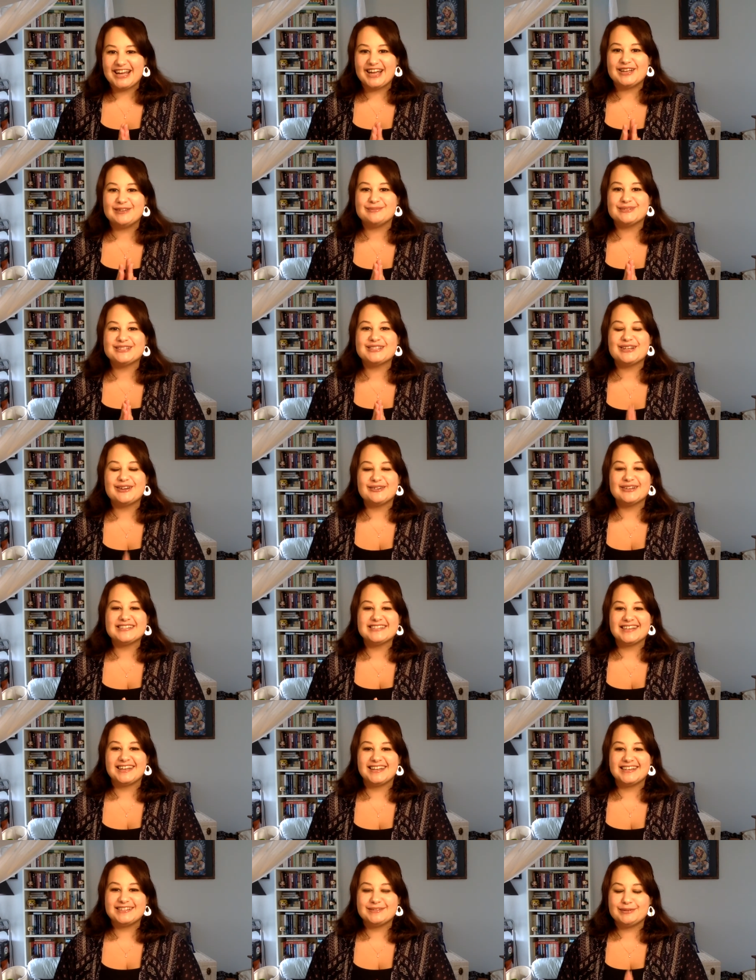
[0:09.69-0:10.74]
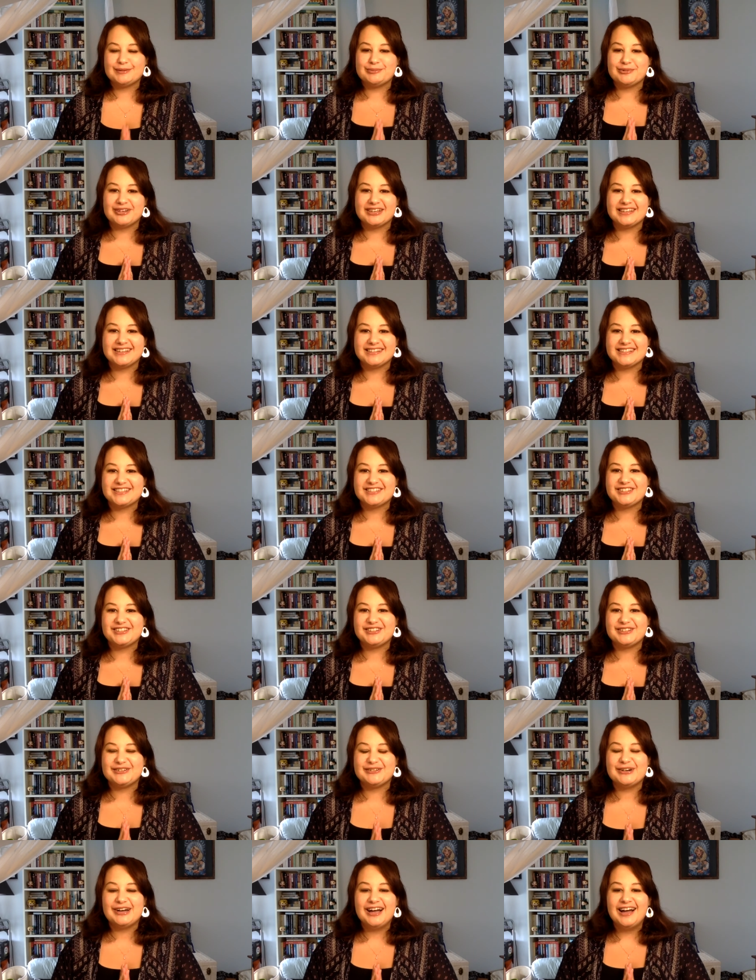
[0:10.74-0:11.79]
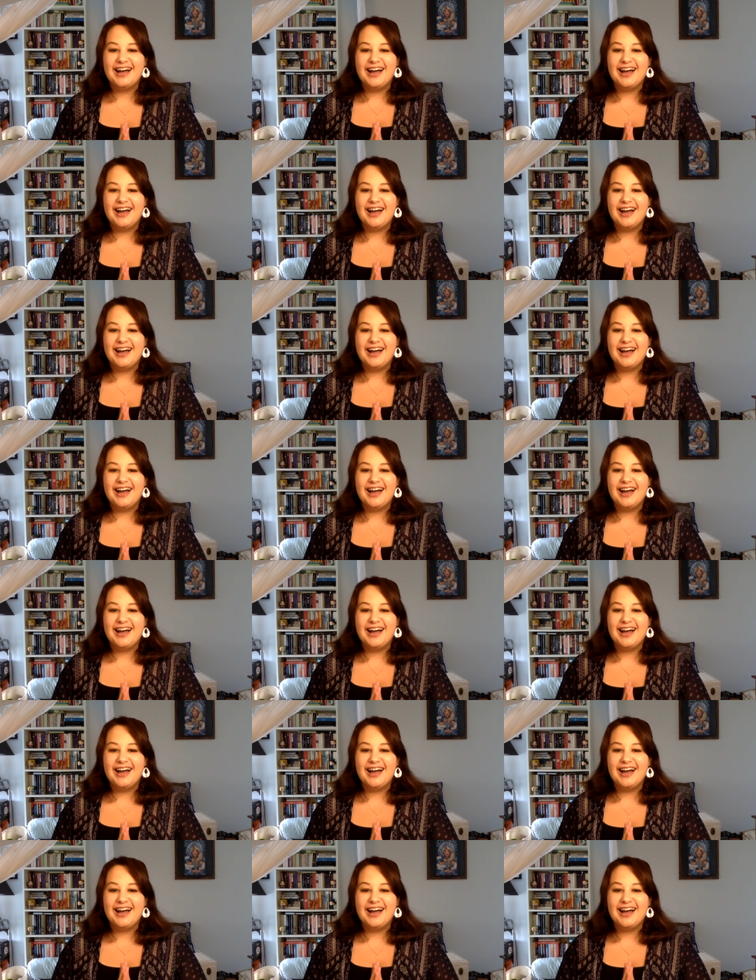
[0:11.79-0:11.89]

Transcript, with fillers: I am so excited to be bringing this to you.